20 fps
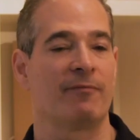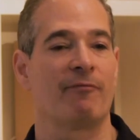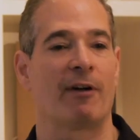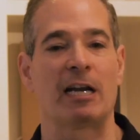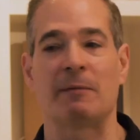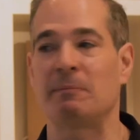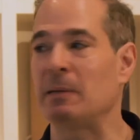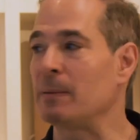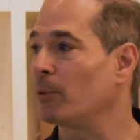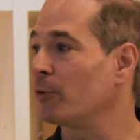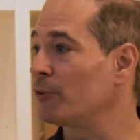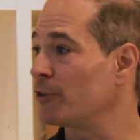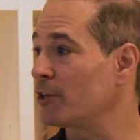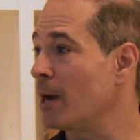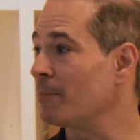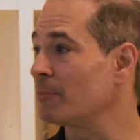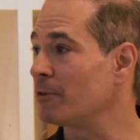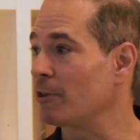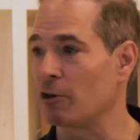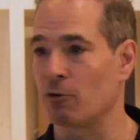invited people to
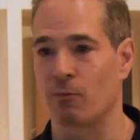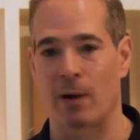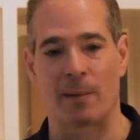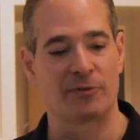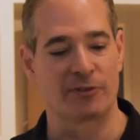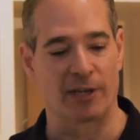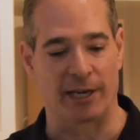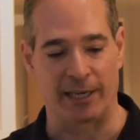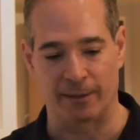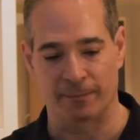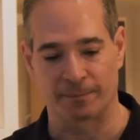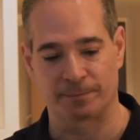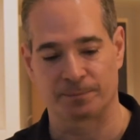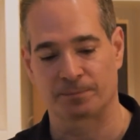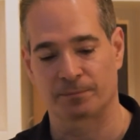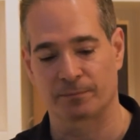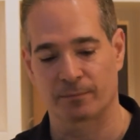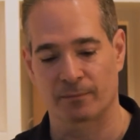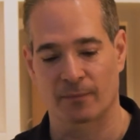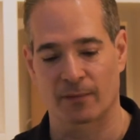come to their website
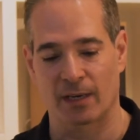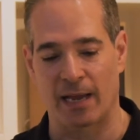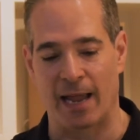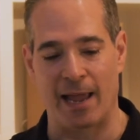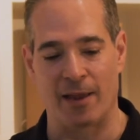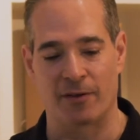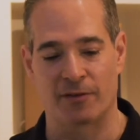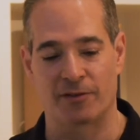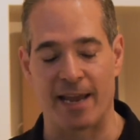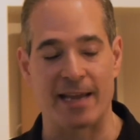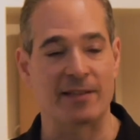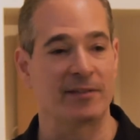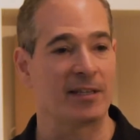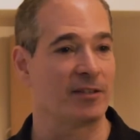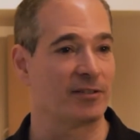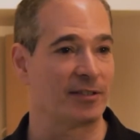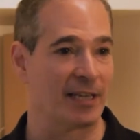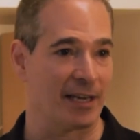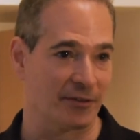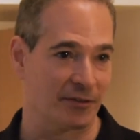and take
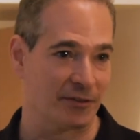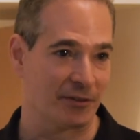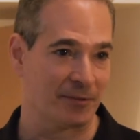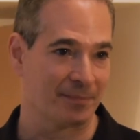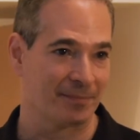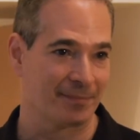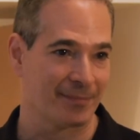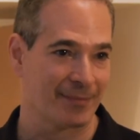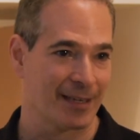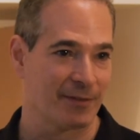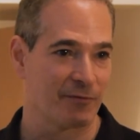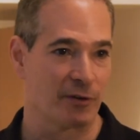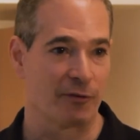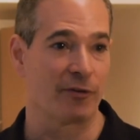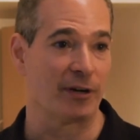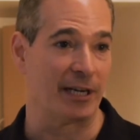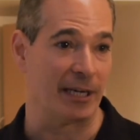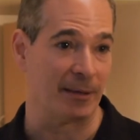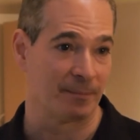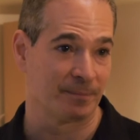these tests for
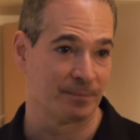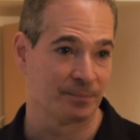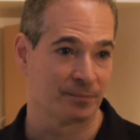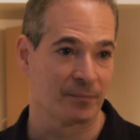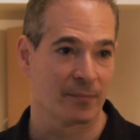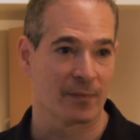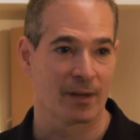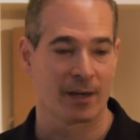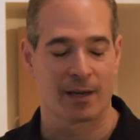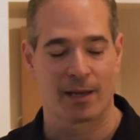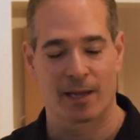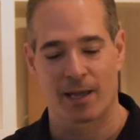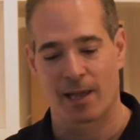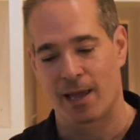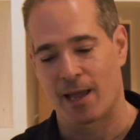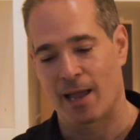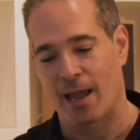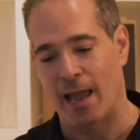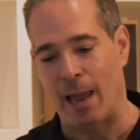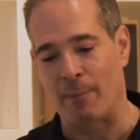free.
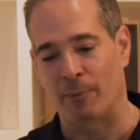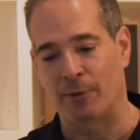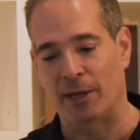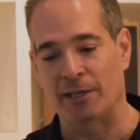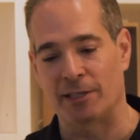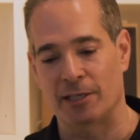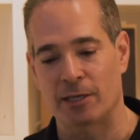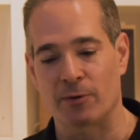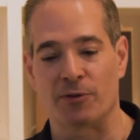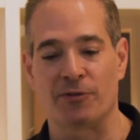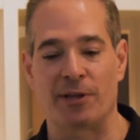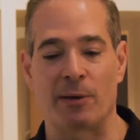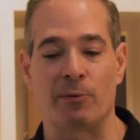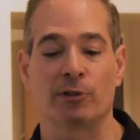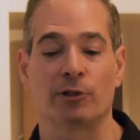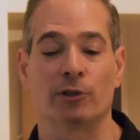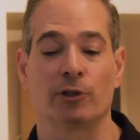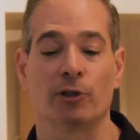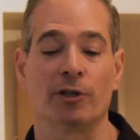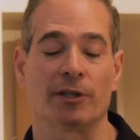And what they did was they
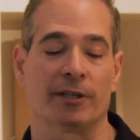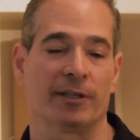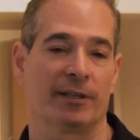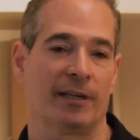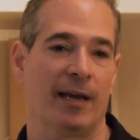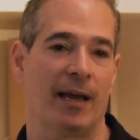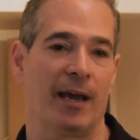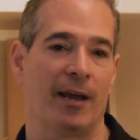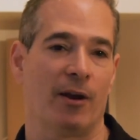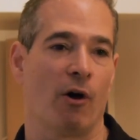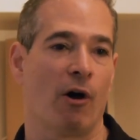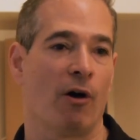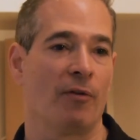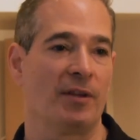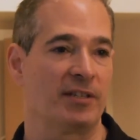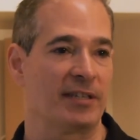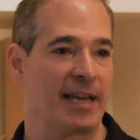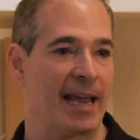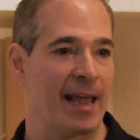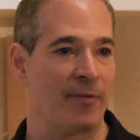would look at all
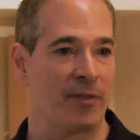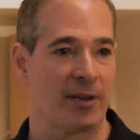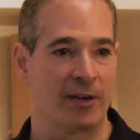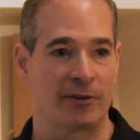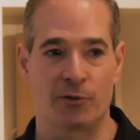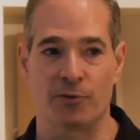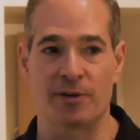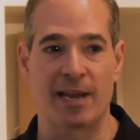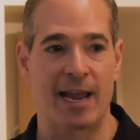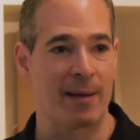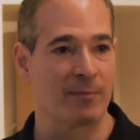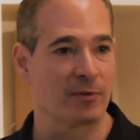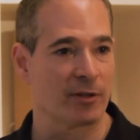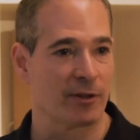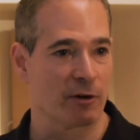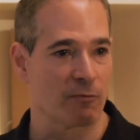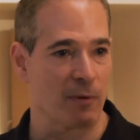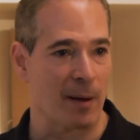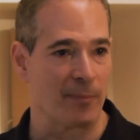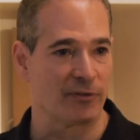these candidates who came to
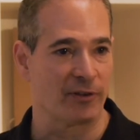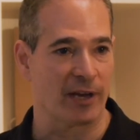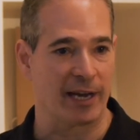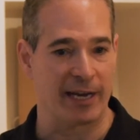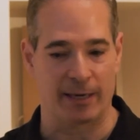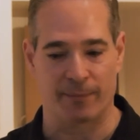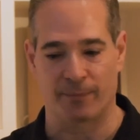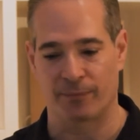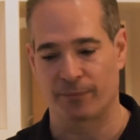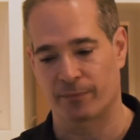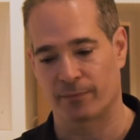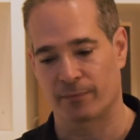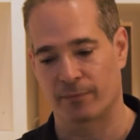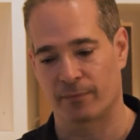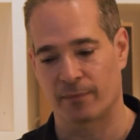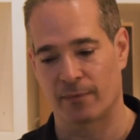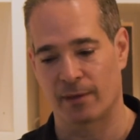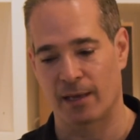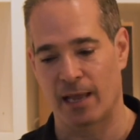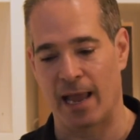their website
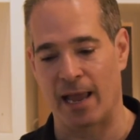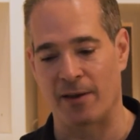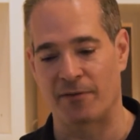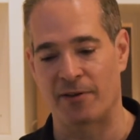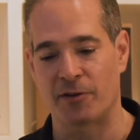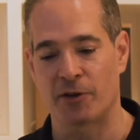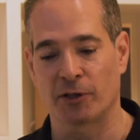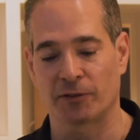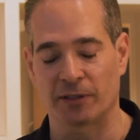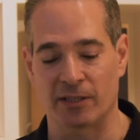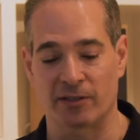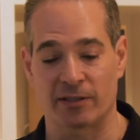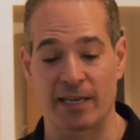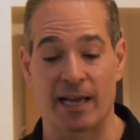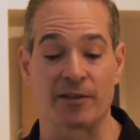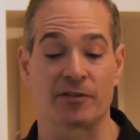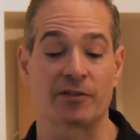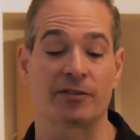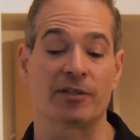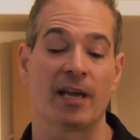and took these
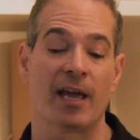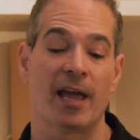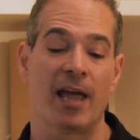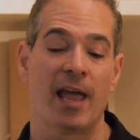tests,